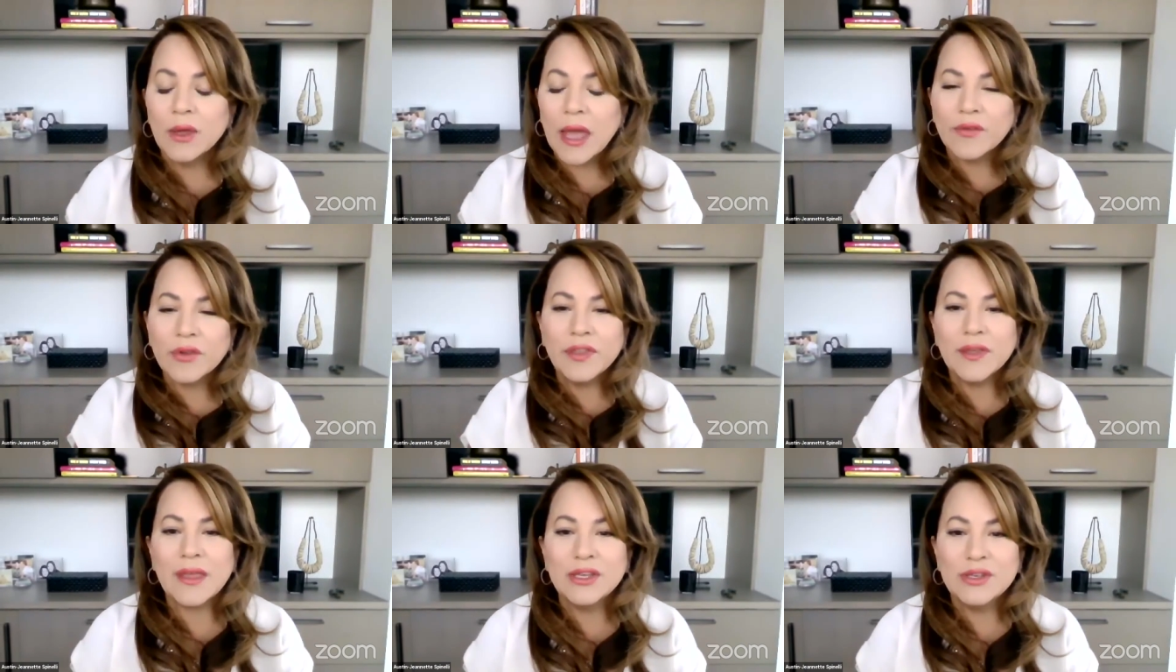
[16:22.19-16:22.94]

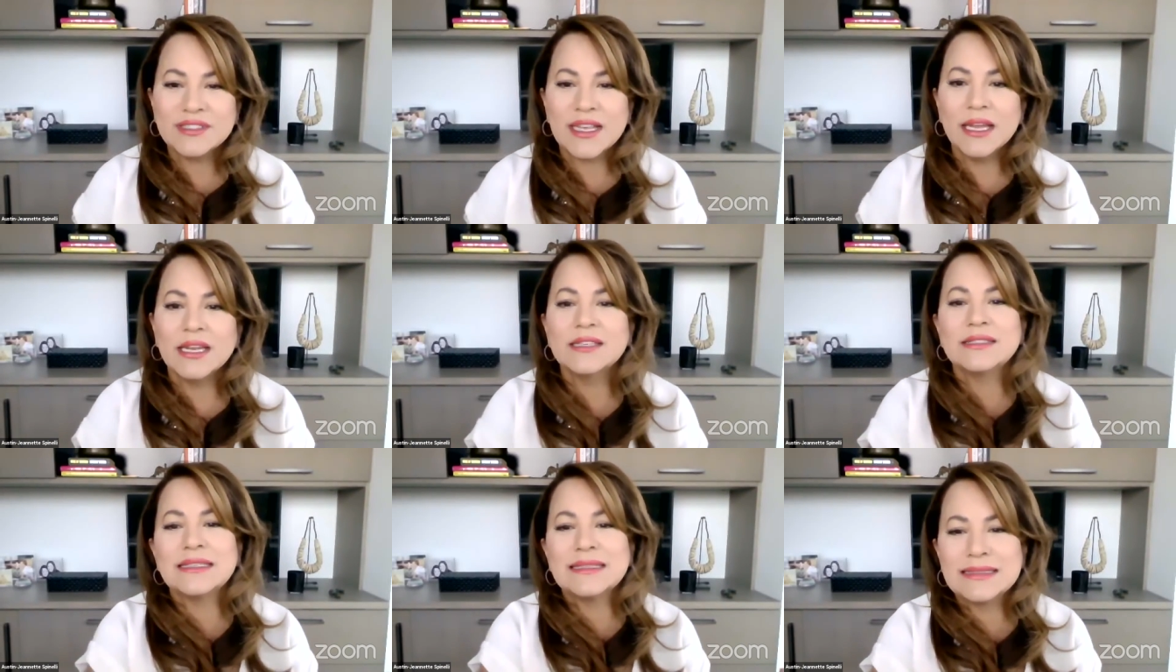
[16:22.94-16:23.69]
everything that you said
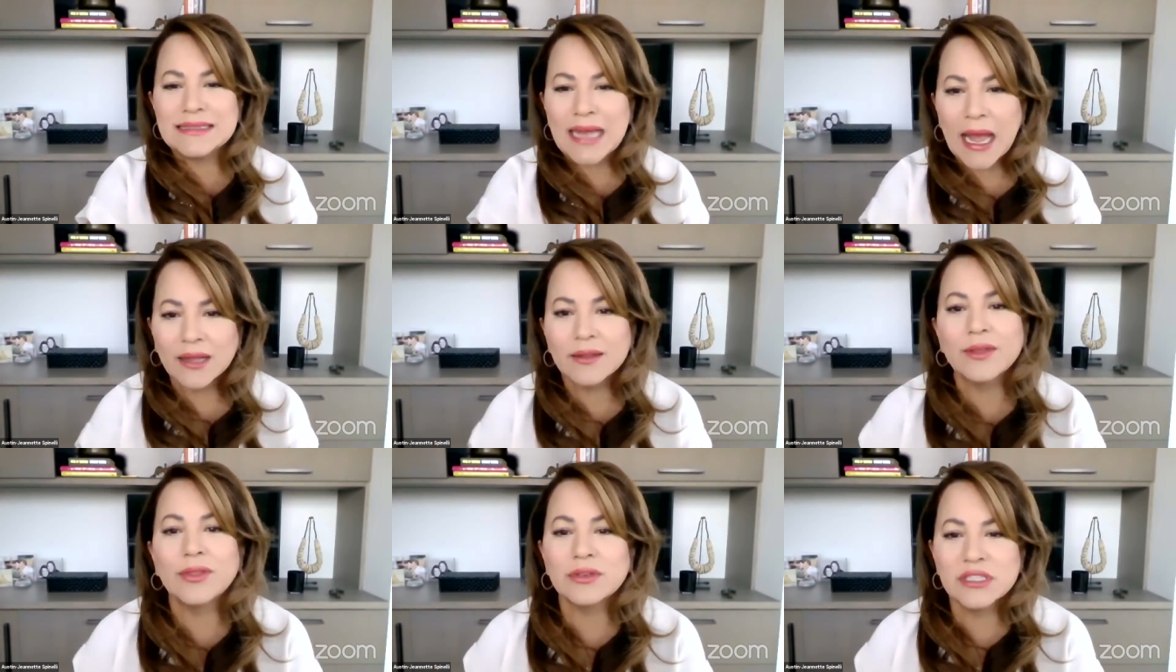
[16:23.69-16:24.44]
is
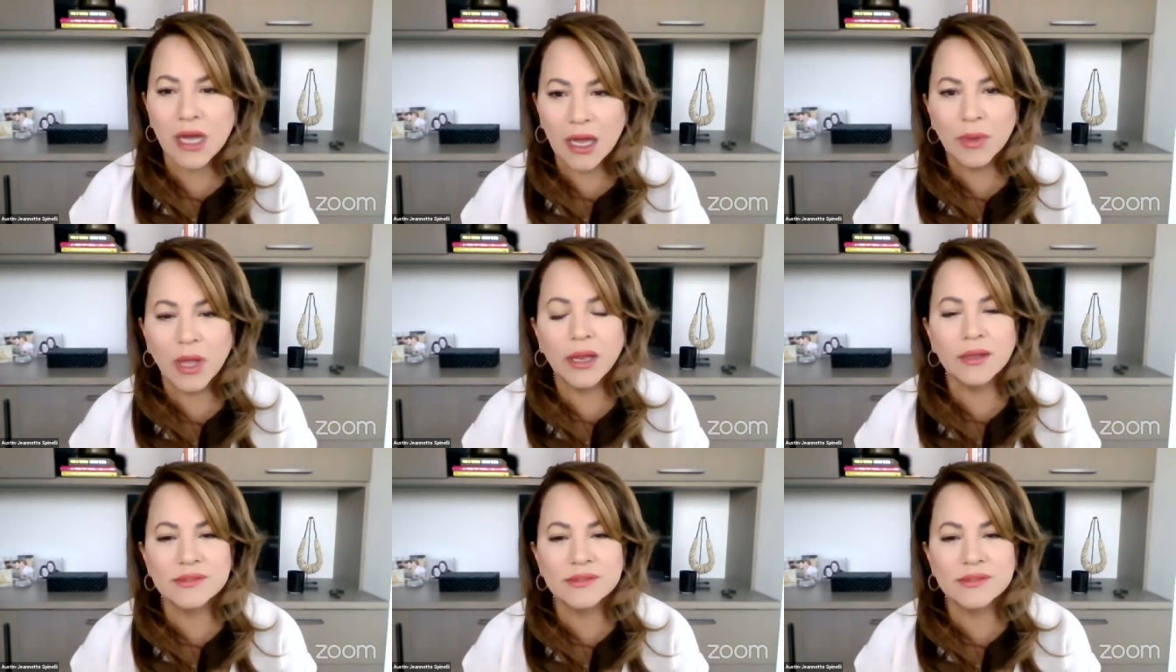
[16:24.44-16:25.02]
exactly their timeline.